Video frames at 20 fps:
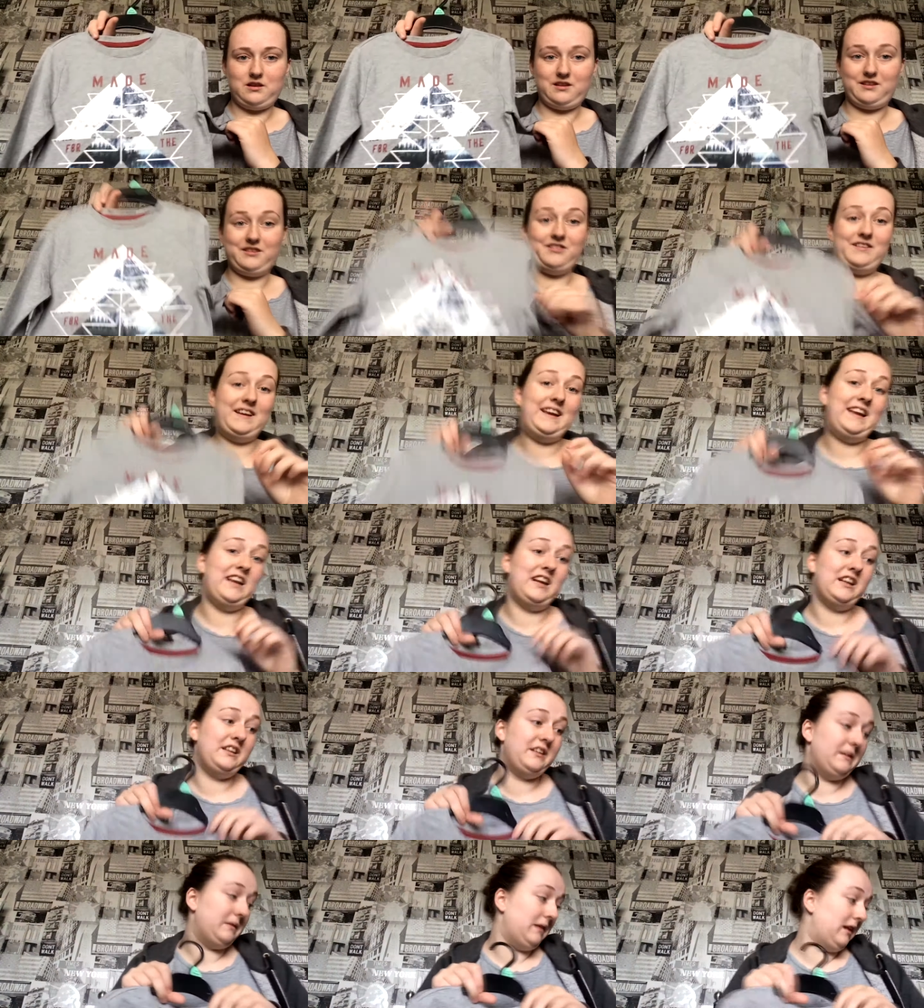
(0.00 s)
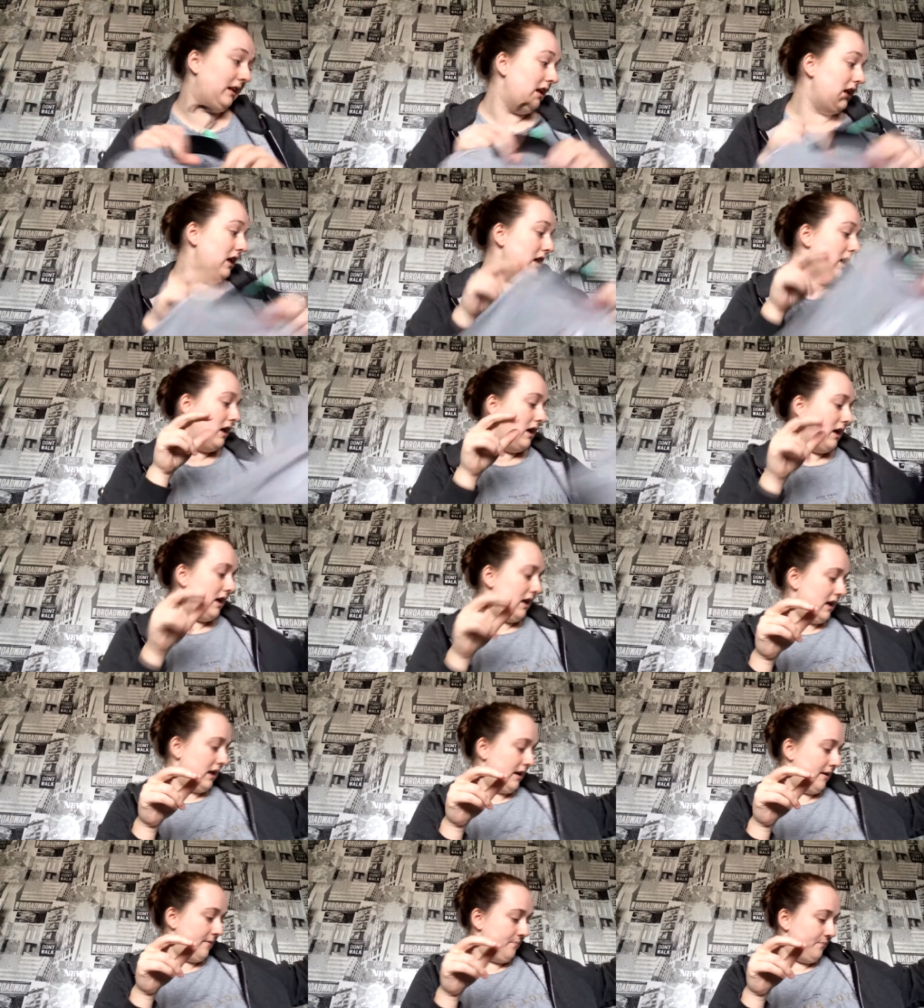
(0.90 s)
It's really nice as well.
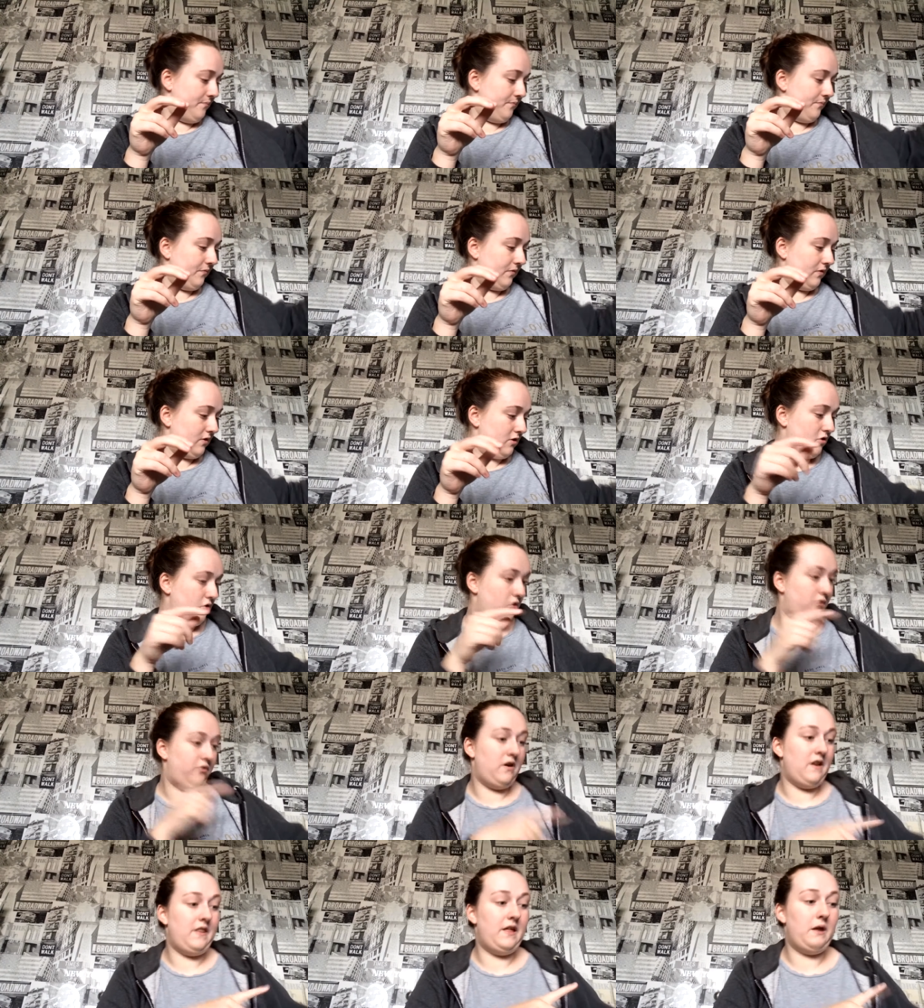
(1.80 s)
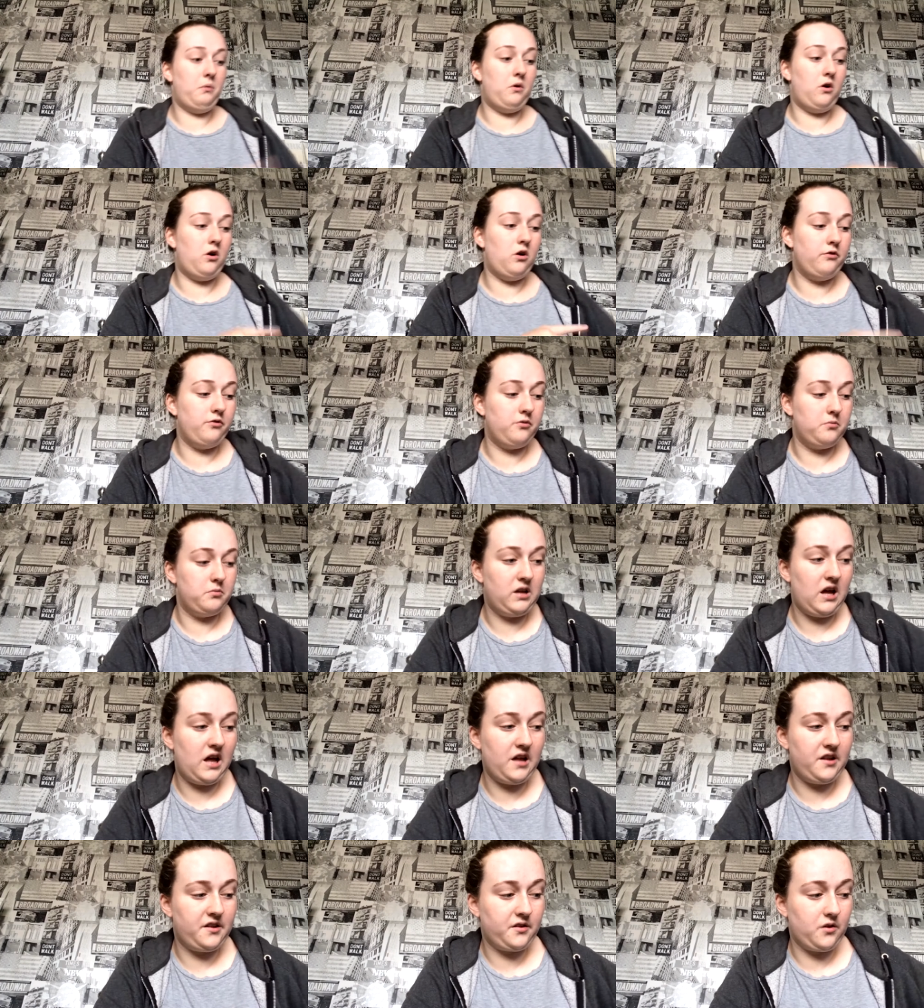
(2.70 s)
So far they were all from
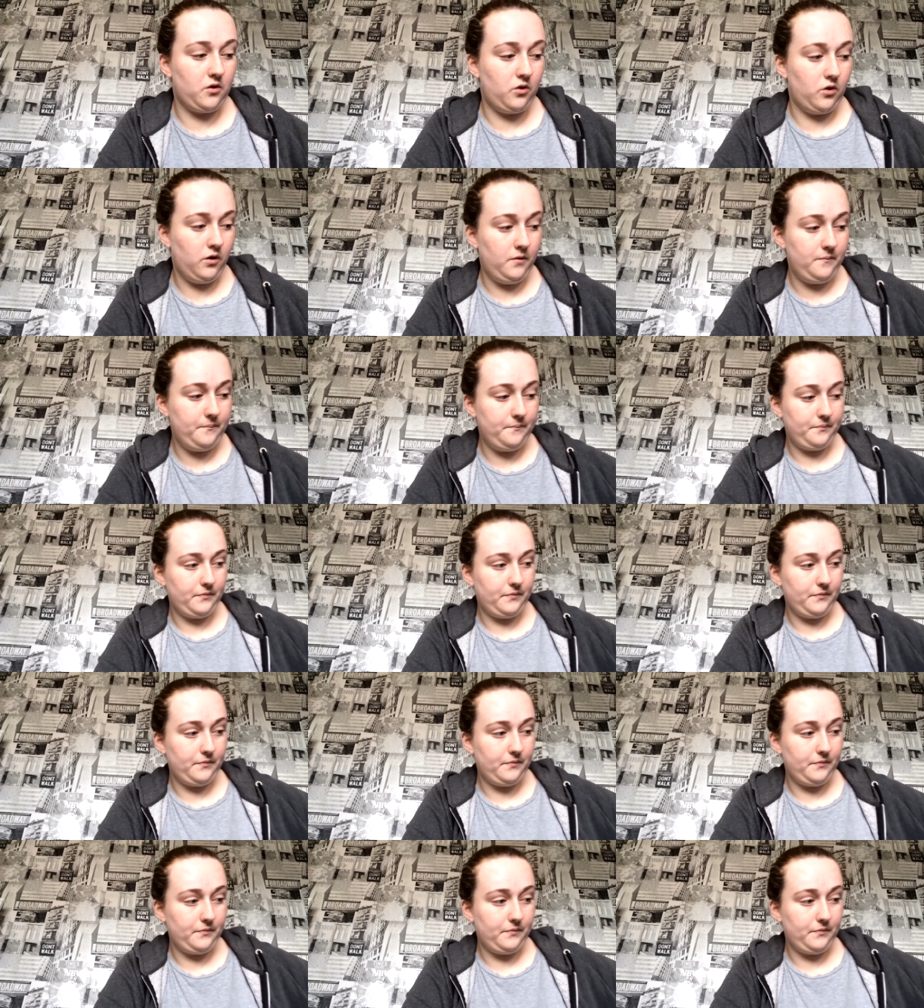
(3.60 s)
Tesco,